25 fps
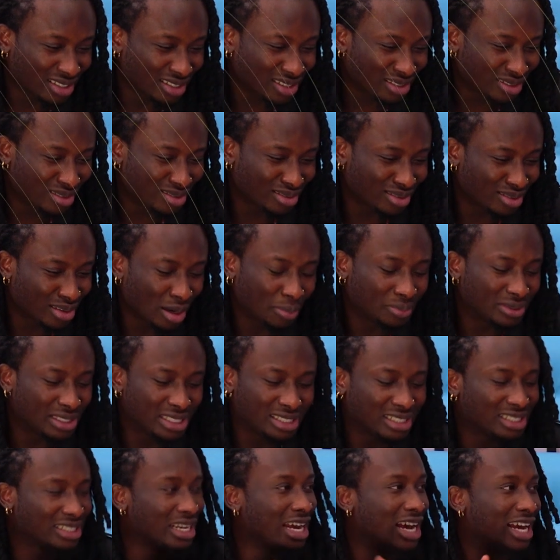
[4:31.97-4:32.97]
Something
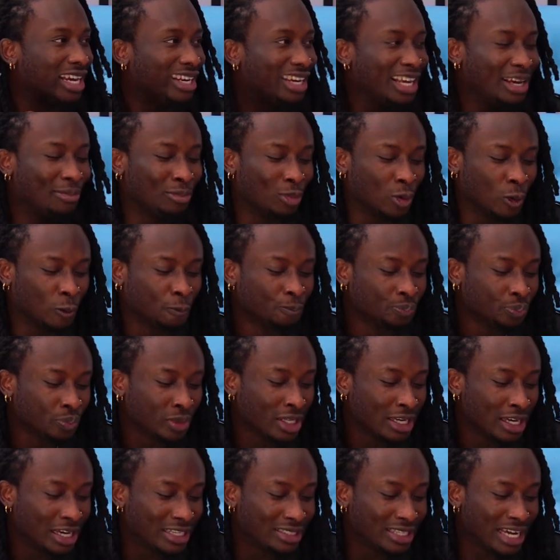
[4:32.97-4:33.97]
shy in Imo. Uh -huh. It
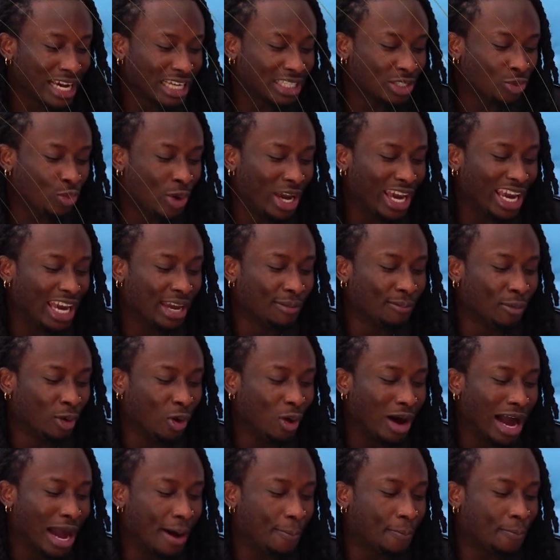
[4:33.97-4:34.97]
uh-huh. says, we Imo,
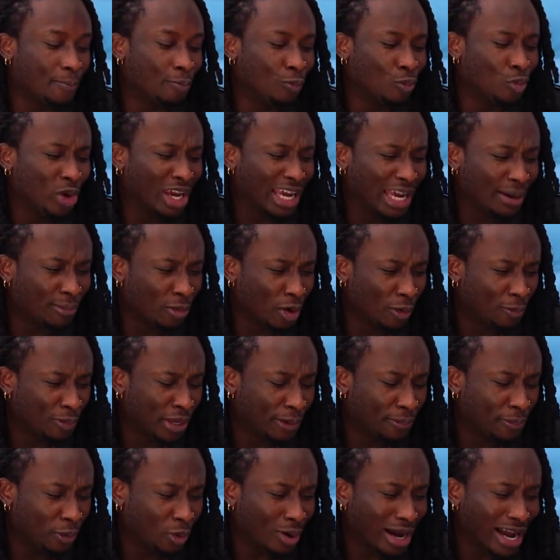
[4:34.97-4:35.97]
are, we Imo
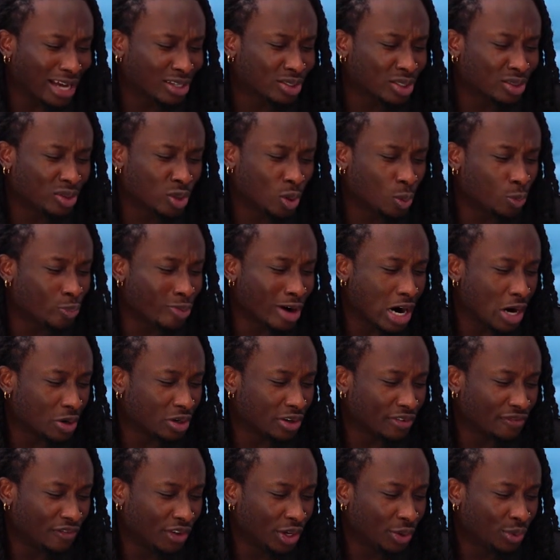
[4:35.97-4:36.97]
people are so proud
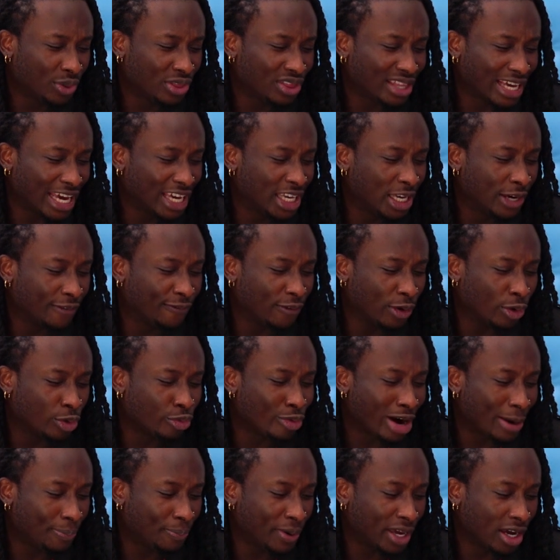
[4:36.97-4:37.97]
of you. Thank ah. you for
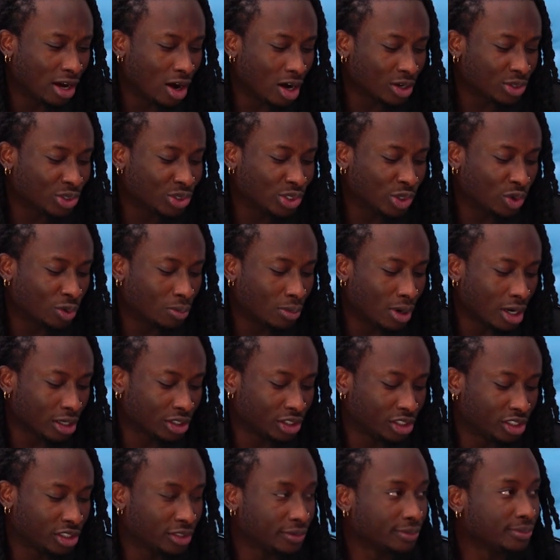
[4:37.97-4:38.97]
repping us so
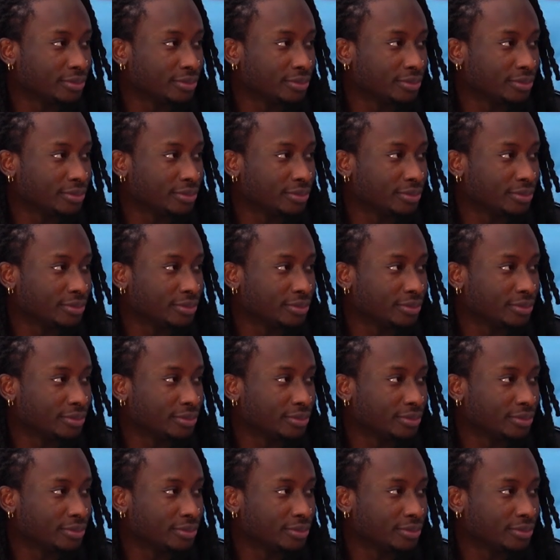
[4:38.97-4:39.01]
much.